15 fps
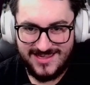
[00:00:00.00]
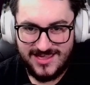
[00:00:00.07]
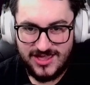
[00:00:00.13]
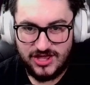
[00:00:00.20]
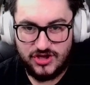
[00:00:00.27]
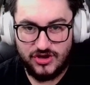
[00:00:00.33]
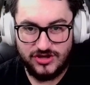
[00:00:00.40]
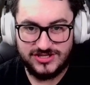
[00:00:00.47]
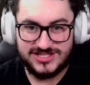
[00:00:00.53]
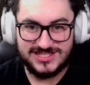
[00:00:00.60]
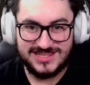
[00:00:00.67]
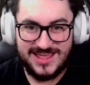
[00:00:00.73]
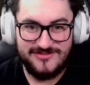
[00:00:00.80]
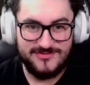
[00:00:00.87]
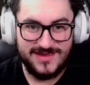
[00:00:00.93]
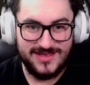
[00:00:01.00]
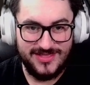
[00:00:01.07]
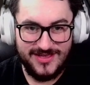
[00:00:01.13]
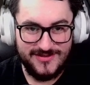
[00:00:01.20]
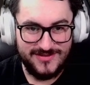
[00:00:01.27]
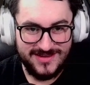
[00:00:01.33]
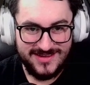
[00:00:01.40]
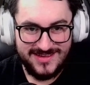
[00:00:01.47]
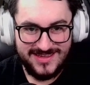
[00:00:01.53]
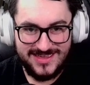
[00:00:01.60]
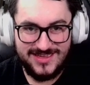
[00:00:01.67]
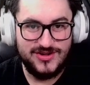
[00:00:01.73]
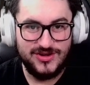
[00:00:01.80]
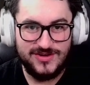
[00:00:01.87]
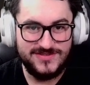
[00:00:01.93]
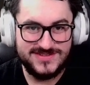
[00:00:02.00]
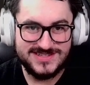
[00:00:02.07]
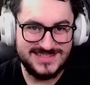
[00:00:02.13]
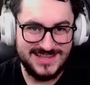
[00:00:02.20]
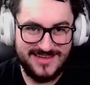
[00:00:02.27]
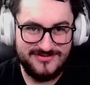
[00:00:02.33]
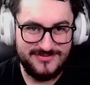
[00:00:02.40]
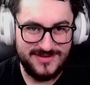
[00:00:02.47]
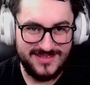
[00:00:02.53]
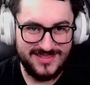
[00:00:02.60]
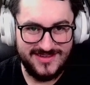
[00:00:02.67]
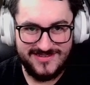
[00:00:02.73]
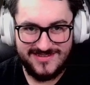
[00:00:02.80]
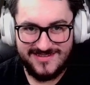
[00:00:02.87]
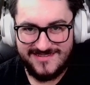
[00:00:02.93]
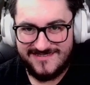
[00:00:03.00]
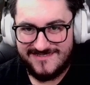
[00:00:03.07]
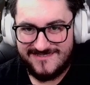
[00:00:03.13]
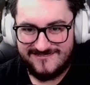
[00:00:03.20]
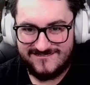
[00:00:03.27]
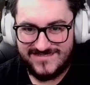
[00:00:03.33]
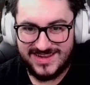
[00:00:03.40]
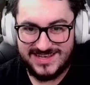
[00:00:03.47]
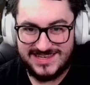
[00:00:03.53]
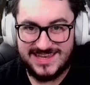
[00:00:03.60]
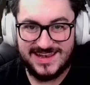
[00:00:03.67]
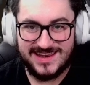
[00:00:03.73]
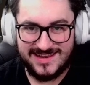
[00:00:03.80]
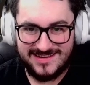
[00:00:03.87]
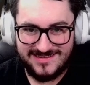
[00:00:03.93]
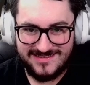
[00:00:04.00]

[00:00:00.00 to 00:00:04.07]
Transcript: He could have just left me alone. He could have just left me alone. But he didn't.